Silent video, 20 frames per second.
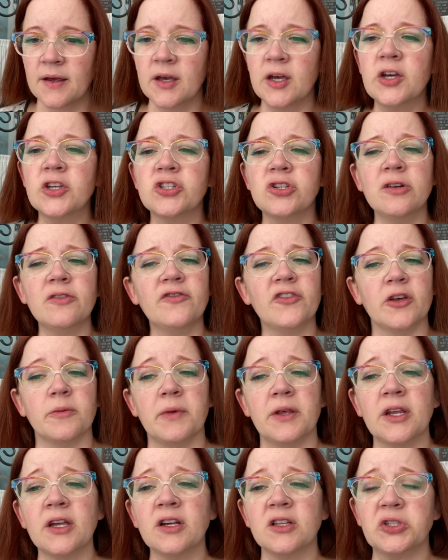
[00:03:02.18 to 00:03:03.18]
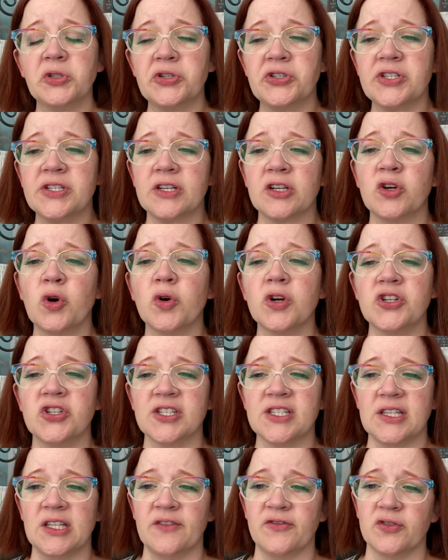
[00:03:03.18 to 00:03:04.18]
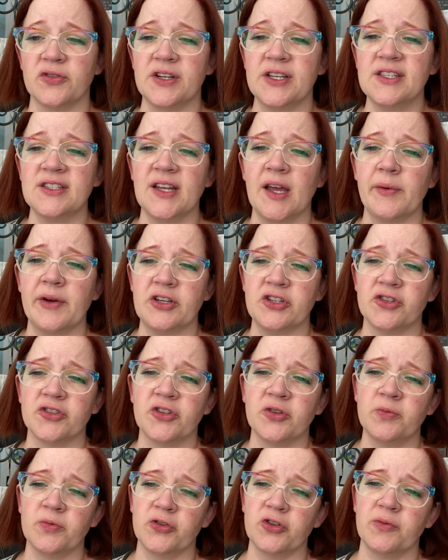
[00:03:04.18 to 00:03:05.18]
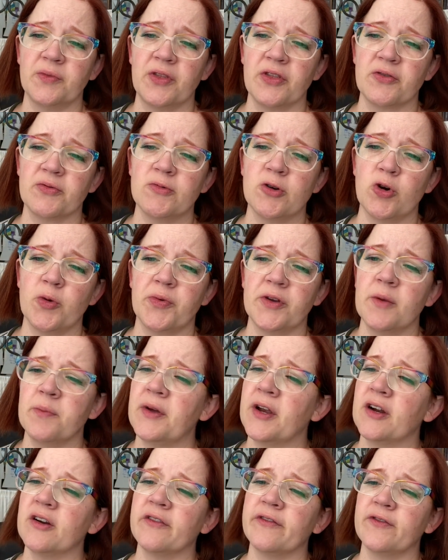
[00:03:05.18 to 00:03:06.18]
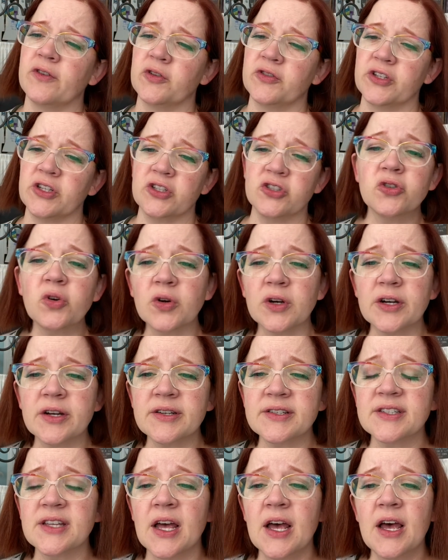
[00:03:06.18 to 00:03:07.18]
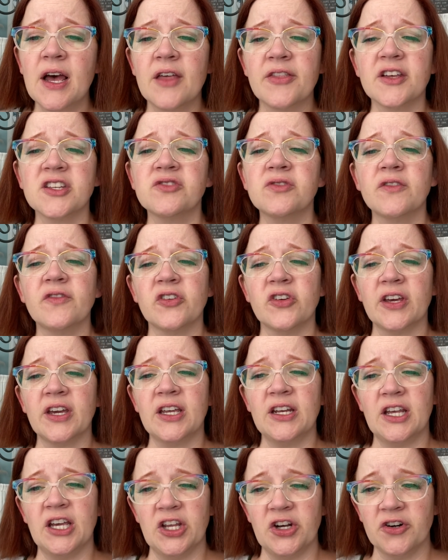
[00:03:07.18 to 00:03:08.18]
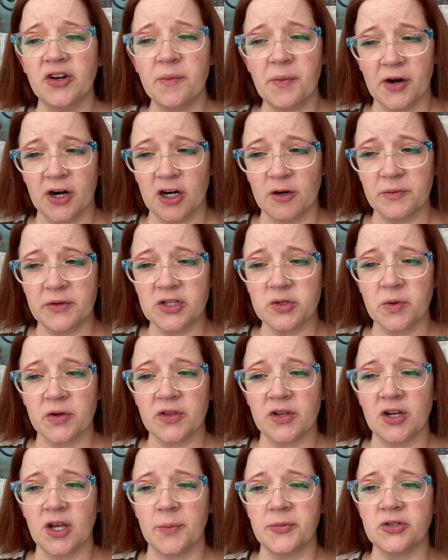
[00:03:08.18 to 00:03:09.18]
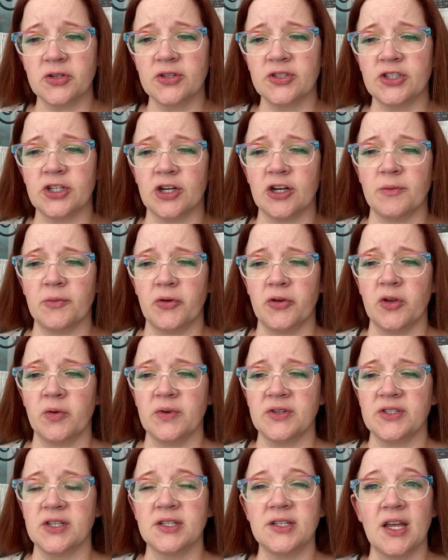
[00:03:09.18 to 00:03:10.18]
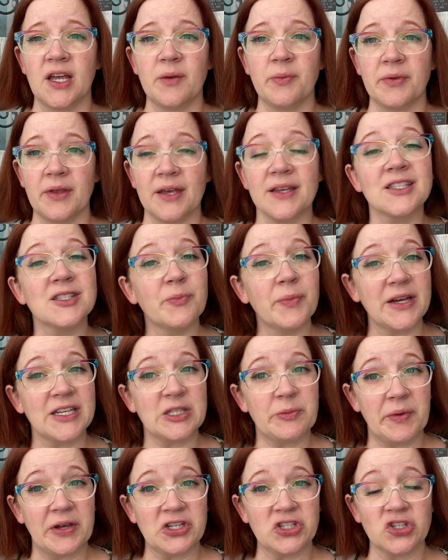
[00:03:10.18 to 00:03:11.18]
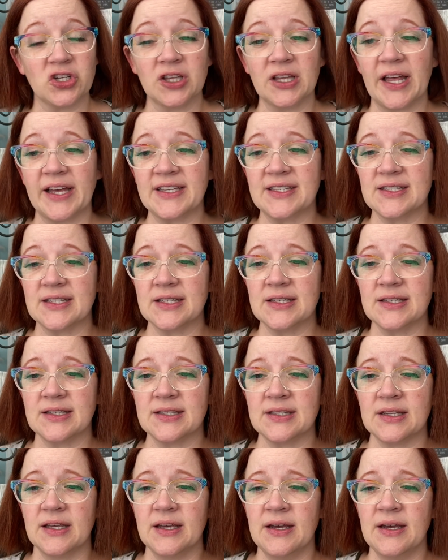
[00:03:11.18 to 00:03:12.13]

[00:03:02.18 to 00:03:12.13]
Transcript: Two footmen in gorgeous liveries now entered the room and threw open a pair of folding doors, thus revealing an inner apartment where the nuptial ceremony was to take place by special license.